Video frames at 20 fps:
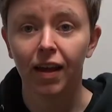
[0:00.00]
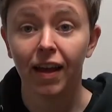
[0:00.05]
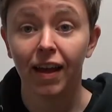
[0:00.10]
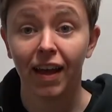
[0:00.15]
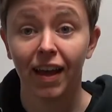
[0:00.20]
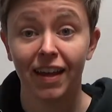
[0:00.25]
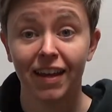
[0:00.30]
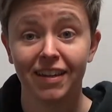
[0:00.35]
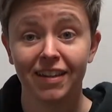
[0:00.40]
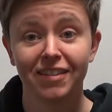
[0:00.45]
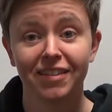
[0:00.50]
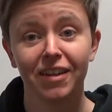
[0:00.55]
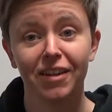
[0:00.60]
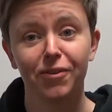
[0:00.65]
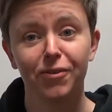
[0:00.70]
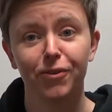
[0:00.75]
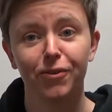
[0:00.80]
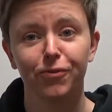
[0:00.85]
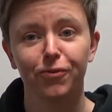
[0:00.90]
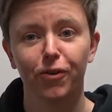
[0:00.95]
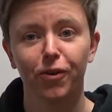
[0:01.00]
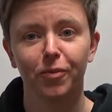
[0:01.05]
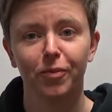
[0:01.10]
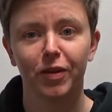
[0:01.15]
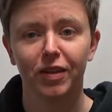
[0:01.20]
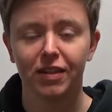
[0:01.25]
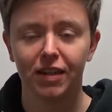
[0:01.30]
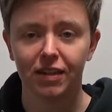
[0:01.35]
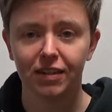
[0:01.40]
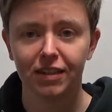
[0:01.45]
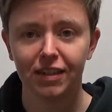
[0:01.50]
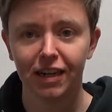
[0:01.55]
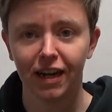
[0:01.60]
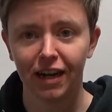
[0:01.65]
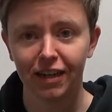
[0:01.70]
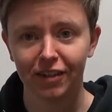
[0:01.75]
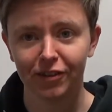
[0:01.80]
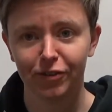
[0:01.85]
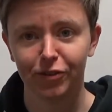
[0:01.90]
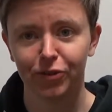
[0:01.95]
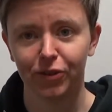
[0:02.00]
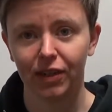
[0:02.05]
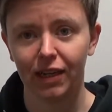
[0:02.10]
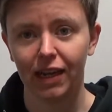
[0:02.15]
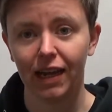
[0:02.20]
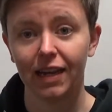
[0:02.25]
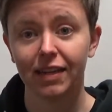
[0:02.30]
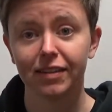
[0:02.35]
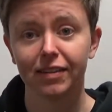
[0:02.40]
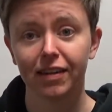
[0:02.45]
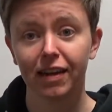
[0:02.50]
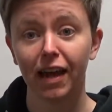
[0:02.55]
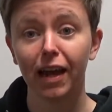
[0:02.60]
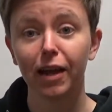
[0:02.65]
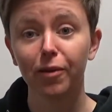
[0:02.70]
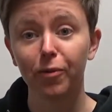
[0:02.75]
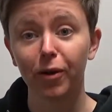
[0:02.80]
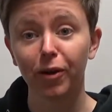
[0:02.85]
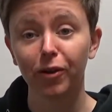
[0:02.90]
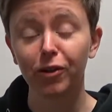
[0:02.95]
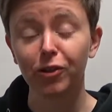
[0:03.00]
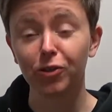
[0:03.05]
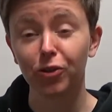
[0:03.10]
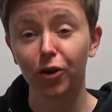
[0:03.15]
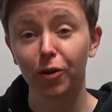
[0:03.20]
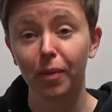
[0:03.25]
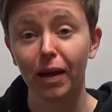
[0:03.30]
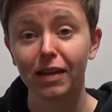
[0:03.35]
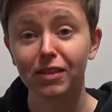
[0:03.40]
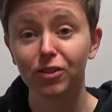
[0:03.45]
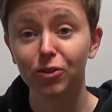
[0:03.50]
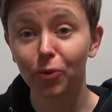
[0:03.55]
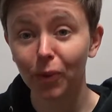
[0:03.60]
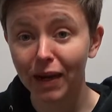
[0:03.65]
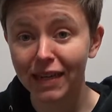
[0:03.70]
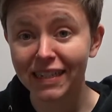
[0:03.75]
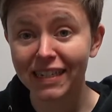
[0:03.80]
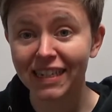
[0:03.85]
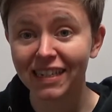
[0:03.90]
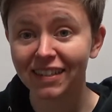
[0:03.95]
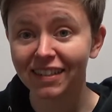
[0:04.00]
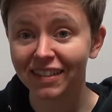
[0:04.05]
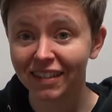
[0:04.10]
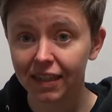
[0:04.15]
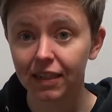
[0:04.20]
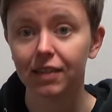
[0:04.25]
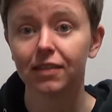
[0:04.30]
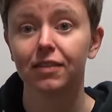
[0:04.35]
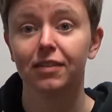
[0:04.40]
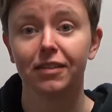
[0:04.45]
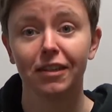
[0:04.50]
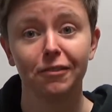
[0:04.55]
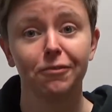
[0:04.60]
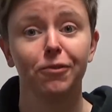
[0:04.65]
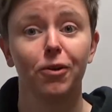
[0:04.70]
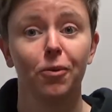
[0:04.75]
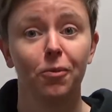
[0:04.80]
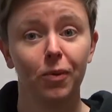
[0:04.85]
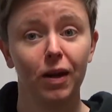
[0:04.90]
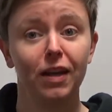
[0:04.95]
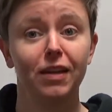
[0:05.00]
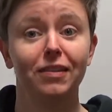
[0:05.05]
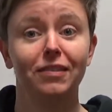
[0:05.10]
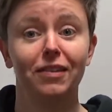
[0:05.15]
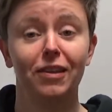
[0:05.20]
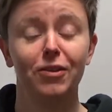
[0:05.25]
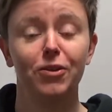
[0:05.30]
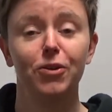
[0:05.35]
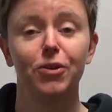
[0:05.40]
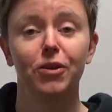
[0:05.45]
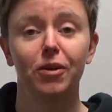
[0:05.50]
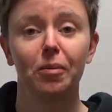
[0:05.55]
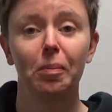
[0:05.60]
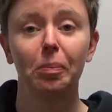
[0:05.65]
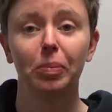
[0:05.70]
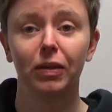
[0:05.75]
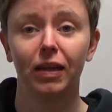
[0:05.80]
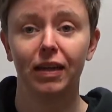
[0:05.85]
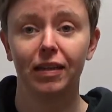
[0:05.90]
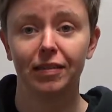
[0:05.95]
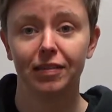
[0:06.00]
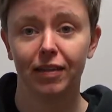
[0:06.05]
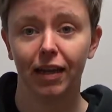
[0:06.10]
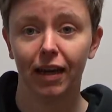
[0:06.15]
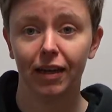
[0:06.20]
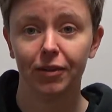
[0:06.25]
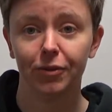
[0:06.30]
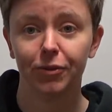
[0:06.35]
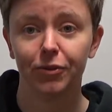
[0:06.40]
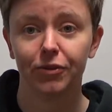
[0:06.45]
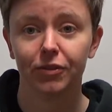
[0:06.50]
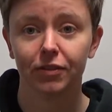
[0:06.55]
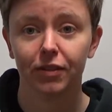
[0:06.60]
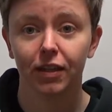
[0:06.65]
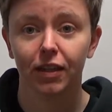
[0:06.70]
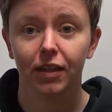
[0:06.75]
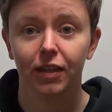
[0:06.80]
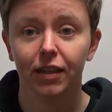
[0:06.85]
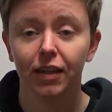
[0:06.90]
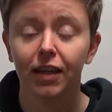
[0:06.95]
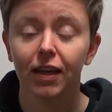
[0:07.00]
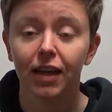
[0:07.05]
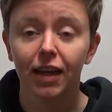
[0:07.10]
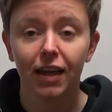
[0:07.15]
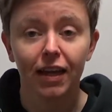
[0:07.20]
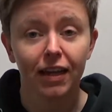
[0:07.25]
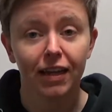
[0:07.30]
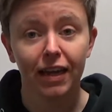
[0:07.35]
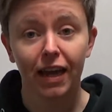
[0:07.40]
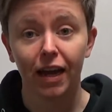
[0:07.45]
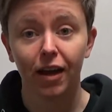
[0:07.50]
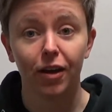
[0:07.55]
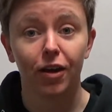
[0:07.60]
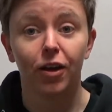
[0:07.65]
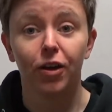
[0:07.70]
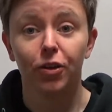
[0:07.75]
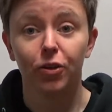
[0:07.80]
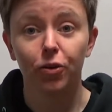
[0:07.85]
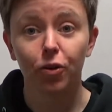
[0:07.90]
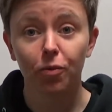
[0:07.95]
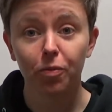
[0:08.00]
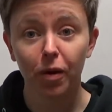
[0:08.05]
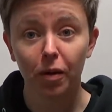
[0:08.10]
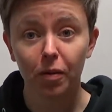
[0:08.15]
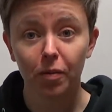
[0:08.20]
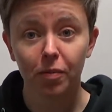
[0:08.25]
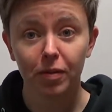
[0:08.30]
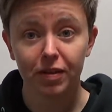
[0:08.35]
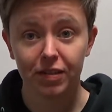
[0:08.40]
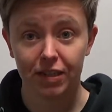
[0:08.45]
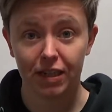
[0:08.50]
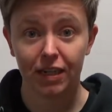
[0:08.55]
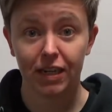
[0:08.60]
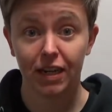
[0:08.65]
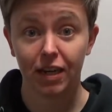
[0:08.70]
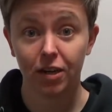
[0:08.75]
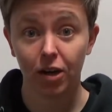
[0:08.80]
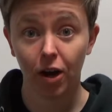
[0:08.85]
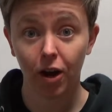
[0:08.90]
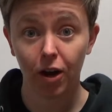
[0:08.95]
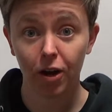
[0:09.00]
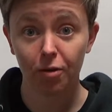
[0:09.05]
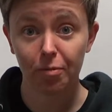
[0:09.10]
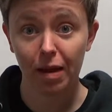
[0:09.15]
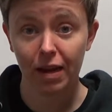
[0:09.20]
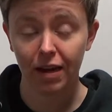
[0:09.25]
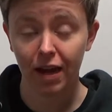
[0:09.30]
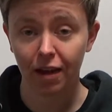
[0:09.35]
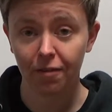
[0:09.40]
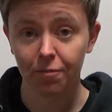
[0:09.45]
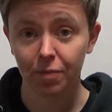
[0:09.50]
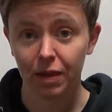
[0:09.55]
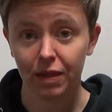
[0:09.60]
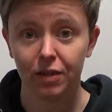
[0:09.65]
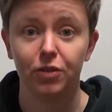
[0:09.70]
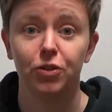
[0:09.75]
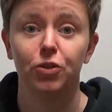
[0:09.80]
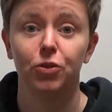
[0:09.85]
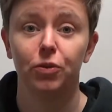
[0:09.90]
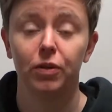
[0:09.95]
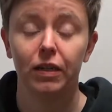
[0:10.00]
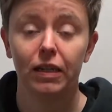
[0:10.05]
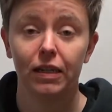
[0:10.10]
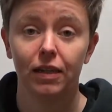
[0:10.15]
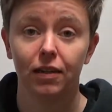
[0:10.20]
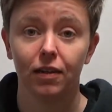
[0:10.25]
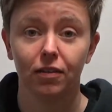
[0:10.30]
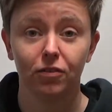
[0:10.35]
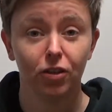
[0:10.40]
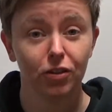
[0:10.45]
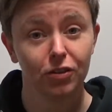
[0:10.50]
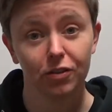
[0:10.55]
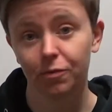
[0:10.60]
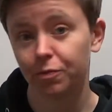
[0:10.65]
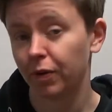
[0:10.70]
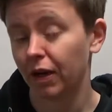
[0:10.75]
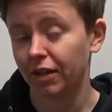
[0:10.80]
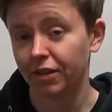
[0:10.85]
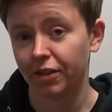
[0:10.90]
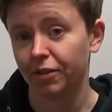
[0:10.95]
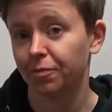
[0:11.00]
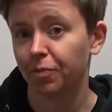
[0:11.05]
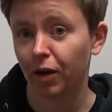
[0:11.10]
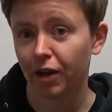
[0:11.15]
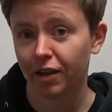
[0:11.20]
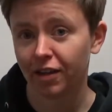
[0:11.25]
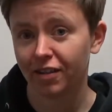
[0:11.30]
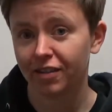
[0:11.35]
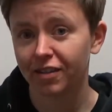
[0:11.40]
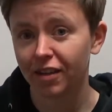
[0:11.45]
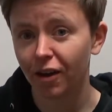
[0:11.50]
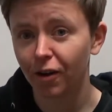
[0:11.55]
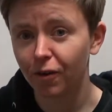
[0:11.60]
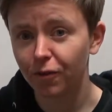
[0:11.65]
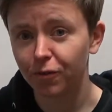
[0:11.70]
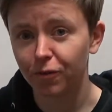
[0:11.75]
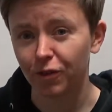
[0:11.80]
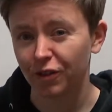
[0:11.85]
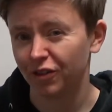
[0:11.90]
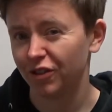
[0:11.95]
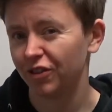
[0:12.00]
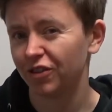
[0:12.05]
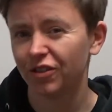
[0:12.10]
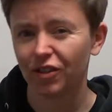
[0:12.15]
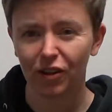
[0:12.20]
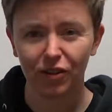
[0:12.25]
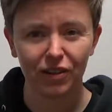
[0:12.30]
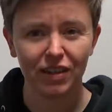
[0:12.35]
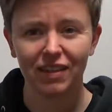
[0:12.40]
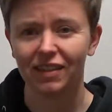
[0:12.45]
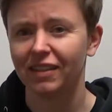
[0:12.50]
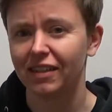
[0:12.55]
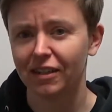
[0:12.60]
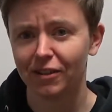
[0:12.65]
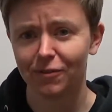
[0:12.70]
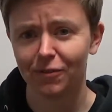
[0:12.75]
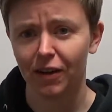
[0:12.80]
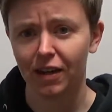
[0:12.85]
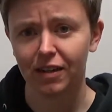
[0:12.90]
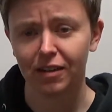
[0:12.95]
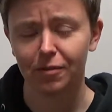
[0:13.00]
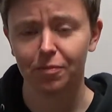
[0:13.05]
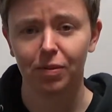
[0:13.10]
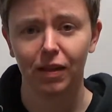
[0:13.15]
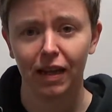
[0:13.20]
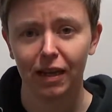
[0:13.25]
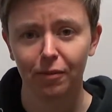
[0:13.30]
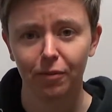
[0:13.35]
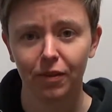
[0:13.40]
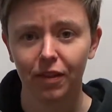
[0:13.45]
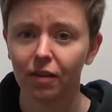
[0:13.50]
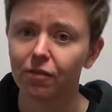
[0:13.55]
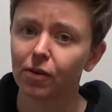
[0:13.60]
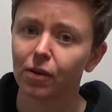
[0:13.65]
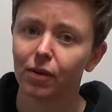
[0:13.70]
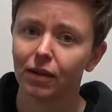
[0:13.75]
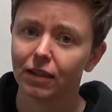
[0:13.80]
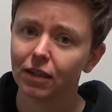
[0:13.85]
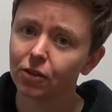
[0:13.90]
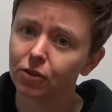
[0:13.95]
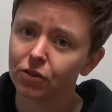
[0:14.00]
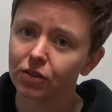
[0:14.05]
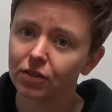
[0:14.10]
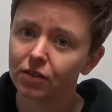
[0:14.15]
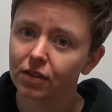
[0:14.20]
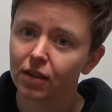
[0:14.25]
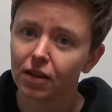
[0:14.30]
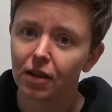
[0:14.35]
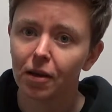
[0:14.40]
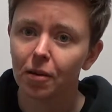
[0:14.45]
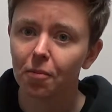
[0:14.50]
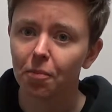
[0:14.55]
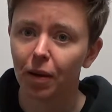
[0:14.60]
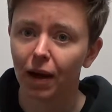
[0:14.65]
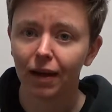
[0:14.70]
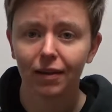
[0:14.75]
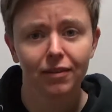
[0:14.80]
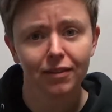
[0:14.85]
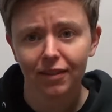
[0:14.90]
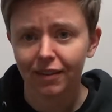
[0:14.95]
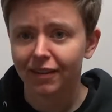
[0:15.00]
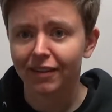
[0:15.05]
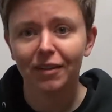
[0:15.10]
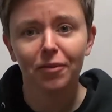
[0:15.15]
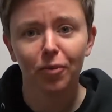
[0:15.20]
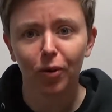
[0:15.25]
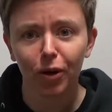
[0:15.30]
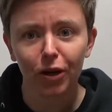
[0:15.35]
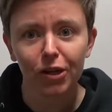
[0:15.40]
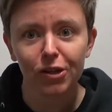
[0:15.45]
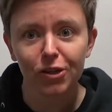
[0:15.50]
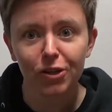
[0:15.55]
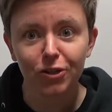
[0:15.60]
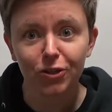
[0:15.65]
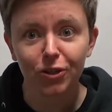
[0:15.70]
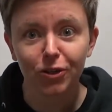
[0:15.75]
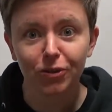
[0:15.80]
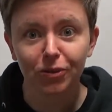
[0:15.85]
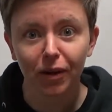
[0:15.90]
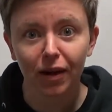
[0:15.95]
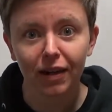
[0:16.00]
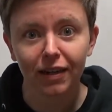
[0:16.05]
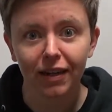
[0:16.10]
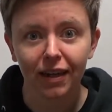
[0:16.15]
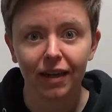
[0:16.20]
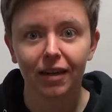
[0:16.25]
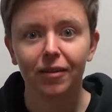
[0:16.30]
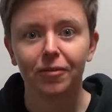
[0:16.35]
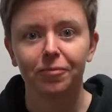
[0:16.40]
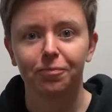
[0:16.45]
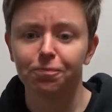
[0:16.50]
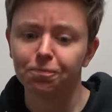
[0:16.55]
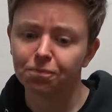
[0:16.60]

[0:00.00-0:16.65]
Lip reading: Hey, it's Ingrid from Conducting Artistry, and today we're going to talk about 26 different ways that you can play scales. Now, you're probably sitting at home and have been doing lots of practice by yourself, which is not nearly as fun as playing with everyone else, but what can you do right now?